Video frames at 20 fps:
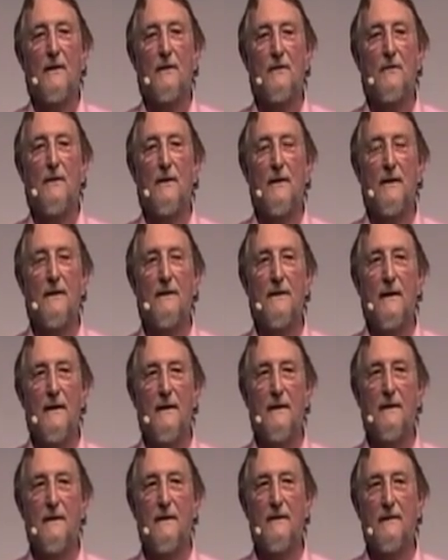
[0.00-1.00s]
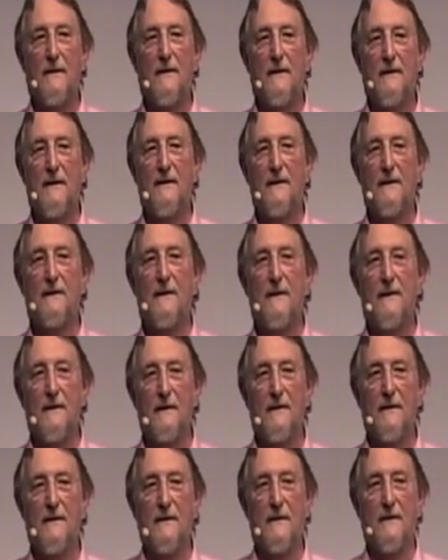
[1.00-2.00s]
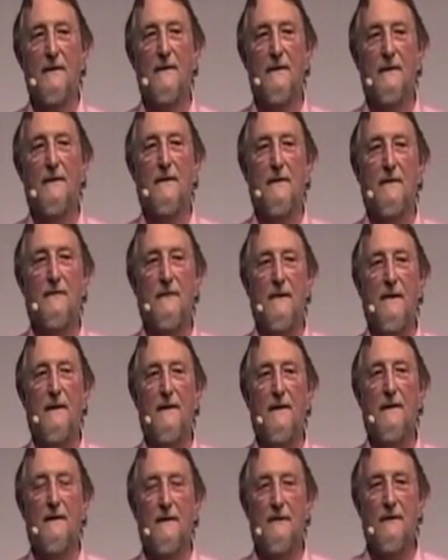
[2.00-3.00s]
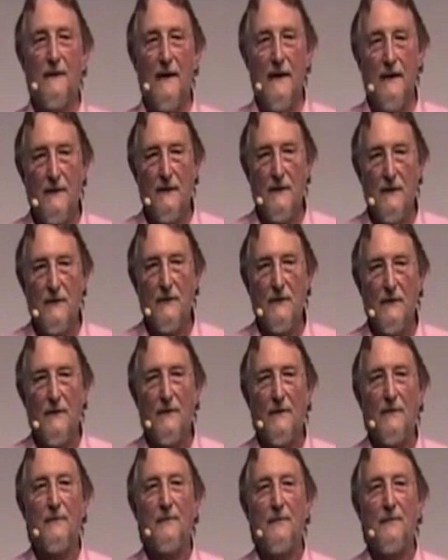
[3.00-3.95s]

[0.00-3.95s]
qualitatively distinct feeling of tension,